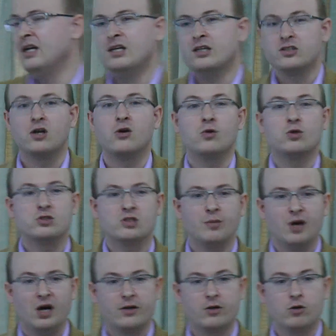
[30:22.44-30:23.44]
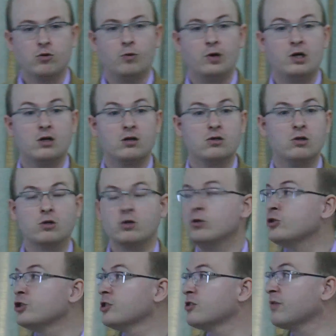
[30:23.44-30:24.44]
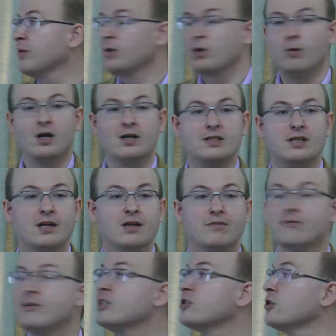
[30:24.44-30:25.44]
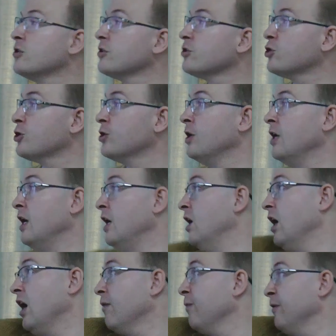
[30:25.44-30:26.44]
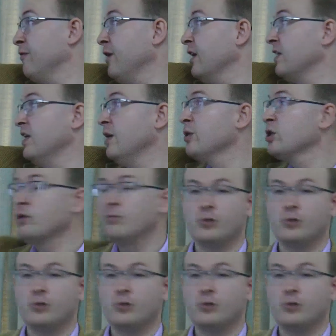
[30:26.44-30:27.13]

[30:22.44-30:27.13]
So some other conclusions from the qualitative research. We find limited